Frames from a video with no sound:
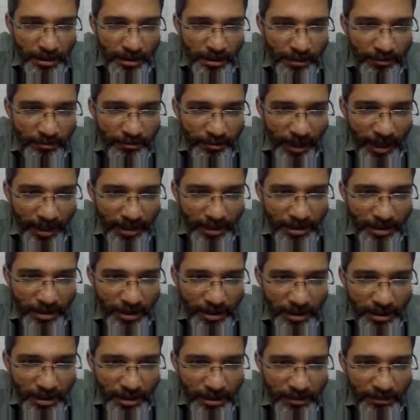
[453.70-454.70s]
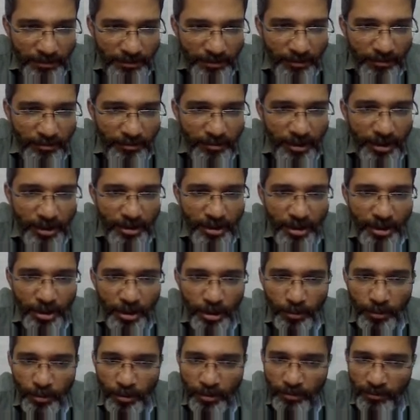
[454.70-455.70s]
the fraction is
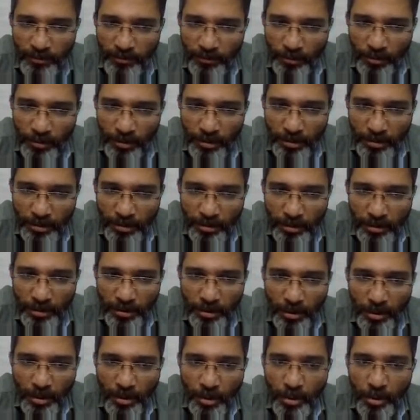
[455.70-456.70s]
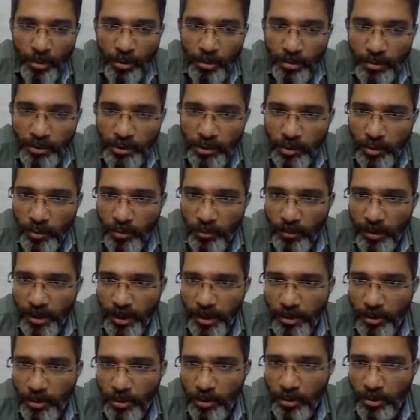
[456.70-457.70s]
53 upon 4 whose
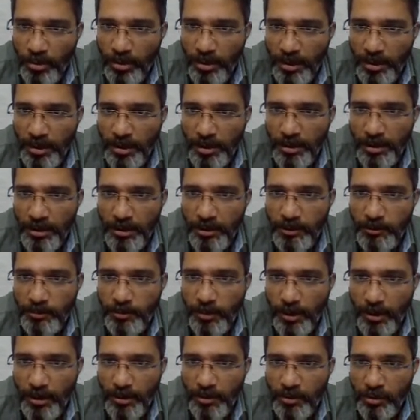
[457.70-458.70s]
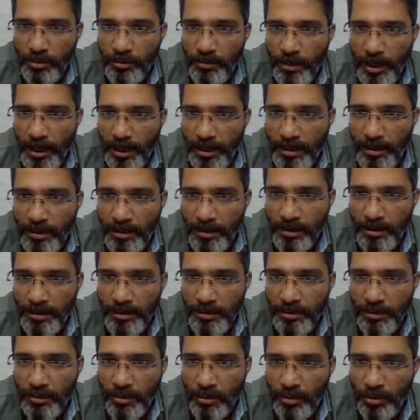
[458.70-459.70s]
square root is plus or
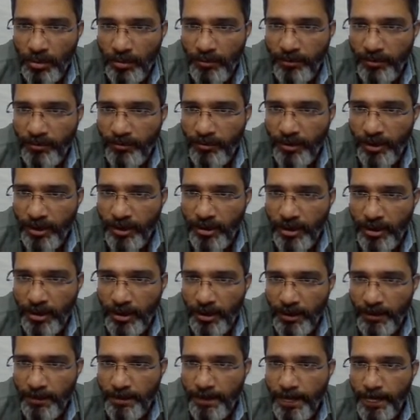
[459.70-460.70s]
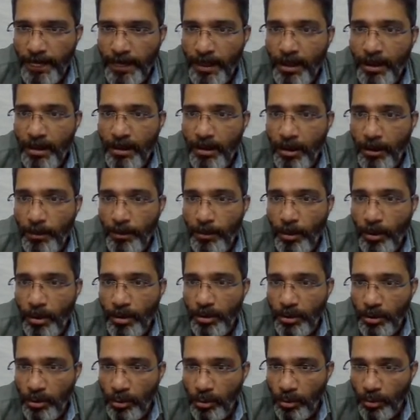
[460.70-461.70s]
minus root 53
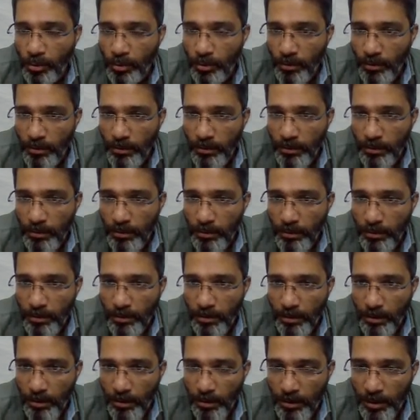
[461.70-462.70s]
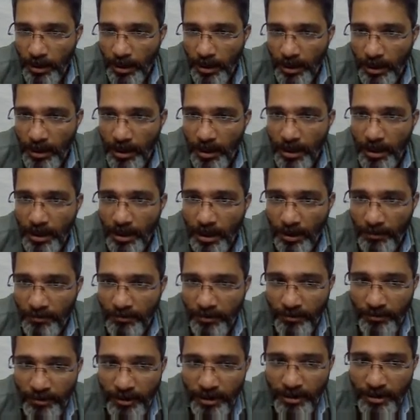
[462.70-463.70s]
upon 2. Okay, now
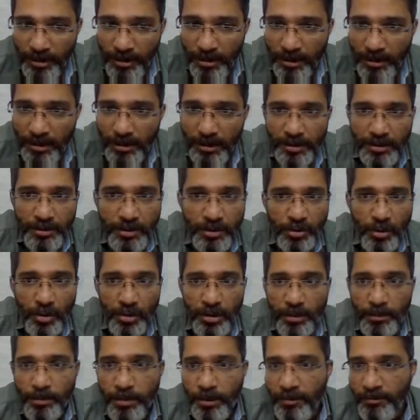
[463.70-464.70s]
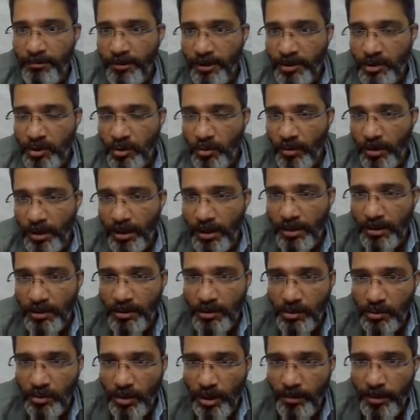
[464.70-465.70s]
53 is not a perfect square,
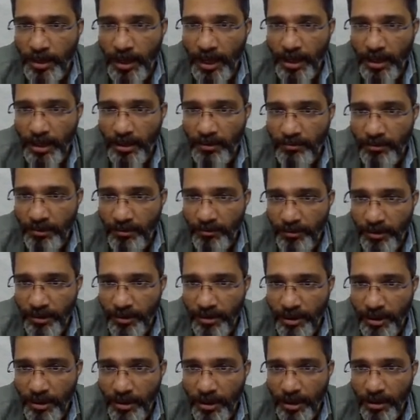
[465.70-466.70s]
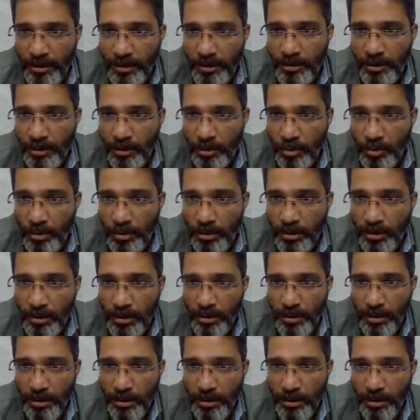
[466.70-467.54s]
so I'm writing 53 under the root.